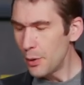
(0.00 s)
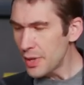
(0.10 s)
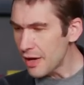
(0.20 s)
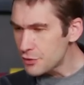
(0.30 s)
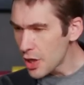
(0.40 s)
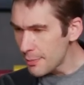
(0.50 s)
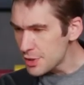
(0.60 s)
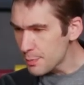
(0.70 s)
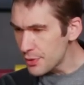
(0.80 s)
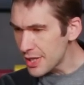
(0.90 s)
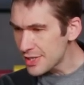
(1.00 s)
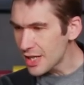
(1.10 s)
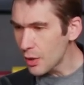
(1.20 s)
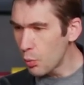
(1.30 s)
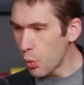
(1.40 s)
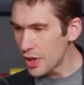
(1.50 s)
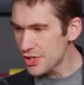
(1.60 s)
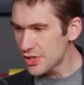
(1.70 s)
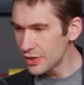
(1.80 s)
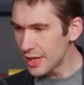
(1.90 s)
We have Thomas Burnett saying, what a
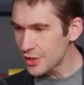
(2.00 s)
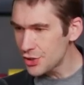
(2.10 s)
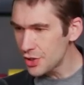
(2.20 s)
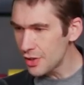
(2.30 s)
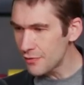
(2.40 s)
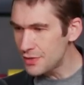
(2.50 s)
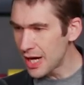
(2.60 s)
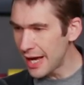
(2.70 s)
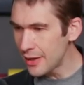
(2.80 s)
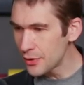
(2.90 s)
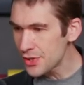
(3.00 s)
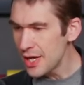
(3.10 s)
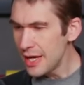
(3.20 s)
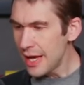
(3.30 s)
selection of dials.